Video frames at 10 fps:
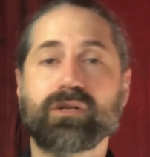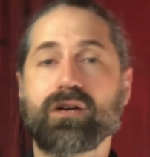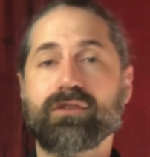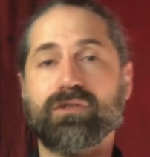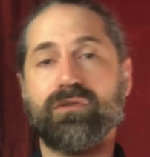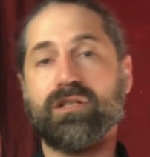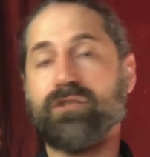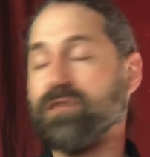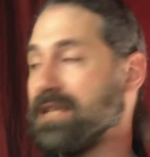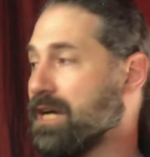We don't have to
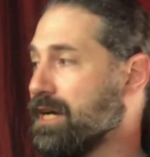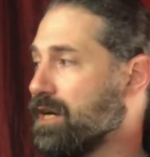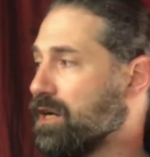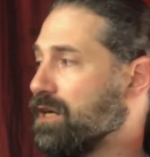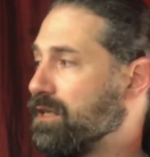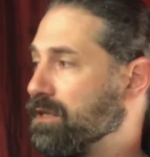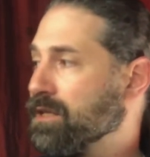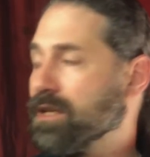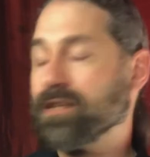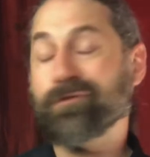really rely
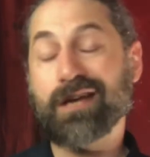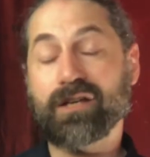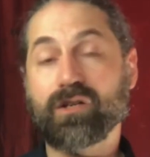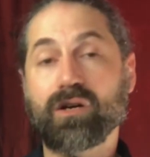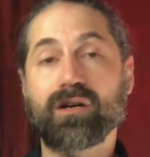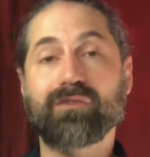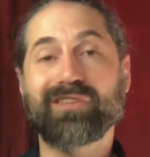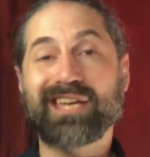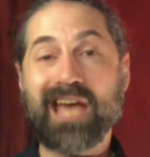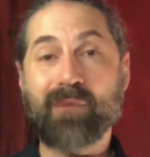on the value
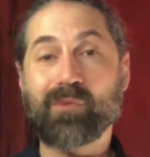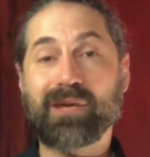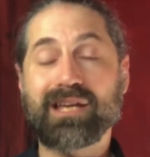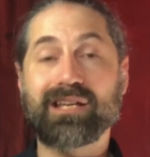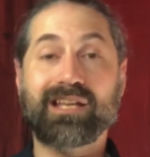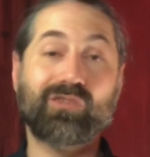of the camera mic.